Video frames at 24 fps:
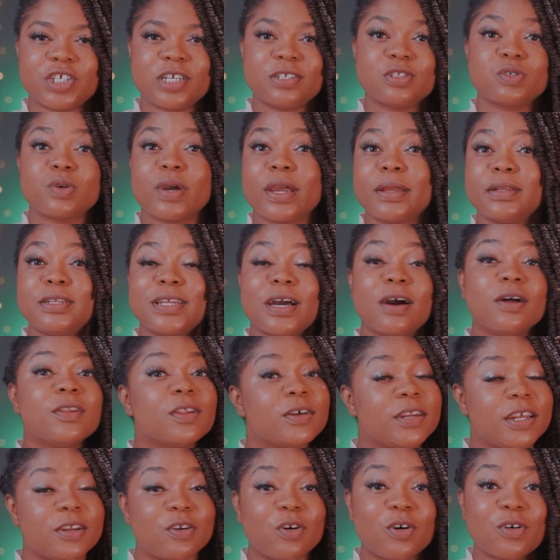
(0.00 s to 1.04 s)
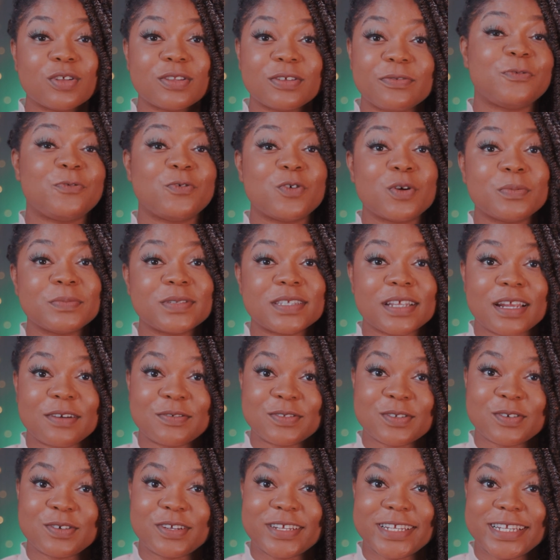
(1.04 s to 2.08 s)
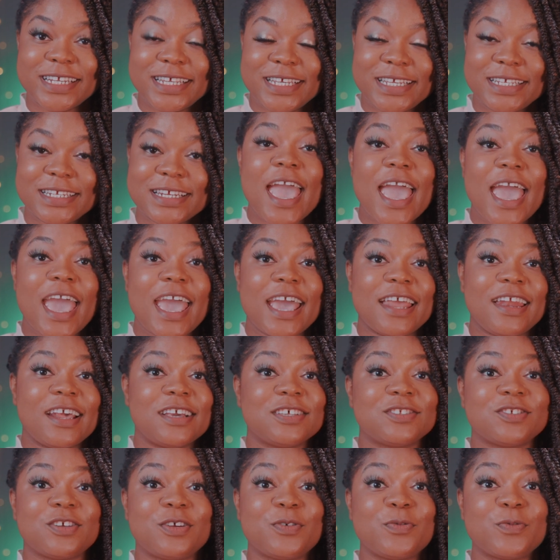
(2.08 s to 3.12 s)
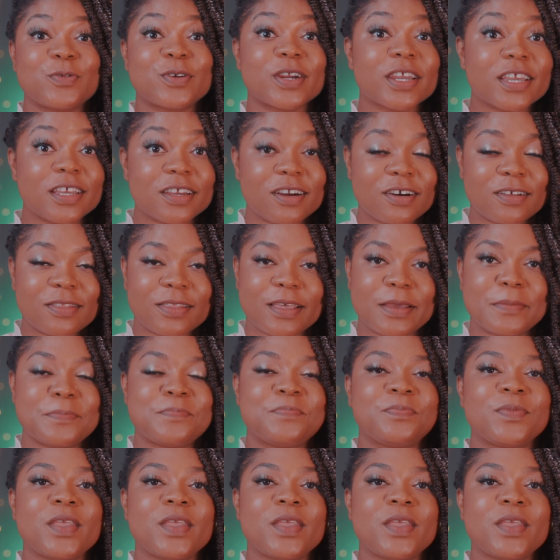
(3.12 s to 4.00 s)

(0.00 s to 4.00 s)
and so I downloaded all the forms that I was going to need and I started working on them.